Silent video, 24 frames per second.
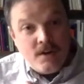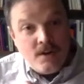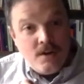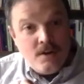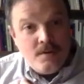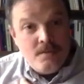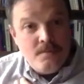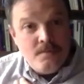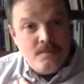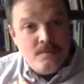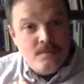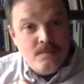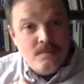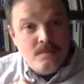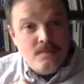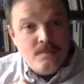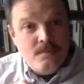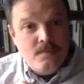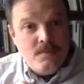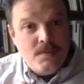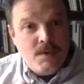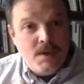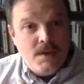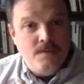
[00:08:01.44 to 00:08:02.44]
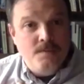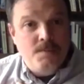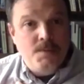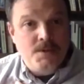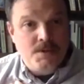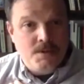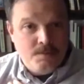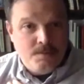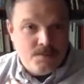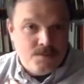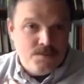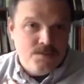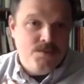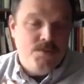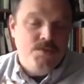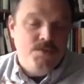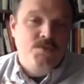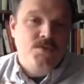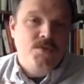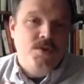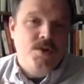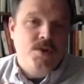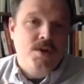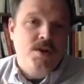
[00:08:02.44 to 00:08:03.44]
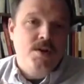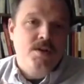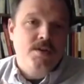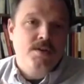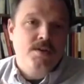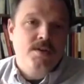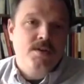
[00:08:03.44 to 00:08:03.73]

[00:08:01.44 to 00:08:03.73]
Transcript: home and put them through the saw